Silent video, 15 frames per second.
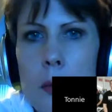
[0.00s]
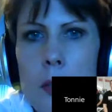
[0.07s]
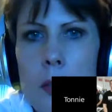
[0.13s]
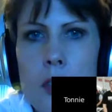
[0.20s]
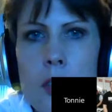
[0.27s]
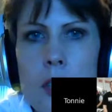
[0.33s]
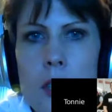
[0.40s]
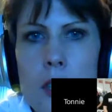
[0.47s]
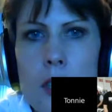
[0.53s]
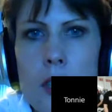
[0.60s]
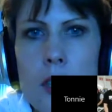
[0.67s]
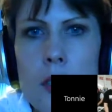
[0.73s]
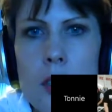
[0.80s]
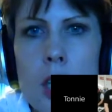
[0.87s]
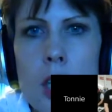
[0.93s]
Which
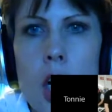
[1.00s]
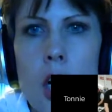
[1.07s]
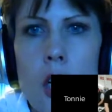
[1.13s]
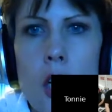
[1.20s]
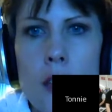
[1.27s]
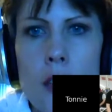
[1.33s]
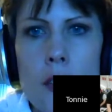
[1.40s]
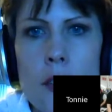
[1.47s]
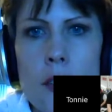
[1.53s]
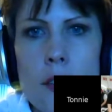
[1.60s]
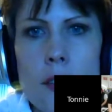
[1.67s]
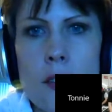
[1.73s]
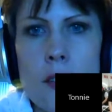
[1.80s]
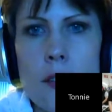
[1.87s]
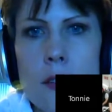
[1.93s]
is called
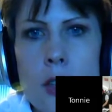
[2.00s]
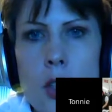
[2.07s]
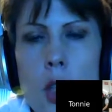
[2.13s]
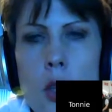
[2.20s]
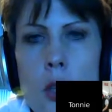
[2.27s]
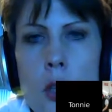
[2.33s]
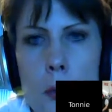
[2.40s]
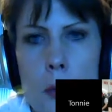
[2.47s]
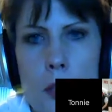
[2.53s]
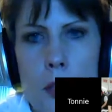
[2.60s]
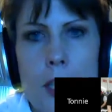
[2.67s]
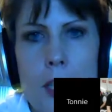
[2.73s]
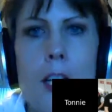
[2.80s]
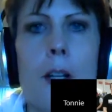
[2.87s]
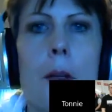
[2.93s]
normal
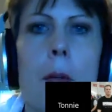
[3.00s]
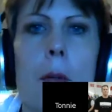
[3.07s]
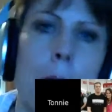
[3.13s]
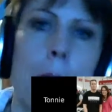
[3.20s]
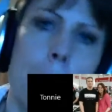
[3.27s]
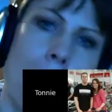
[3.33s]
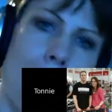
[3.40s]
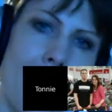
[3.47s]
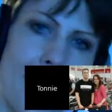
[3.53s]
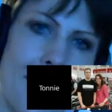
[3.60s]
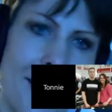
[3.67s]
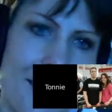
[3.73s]
QQ plots.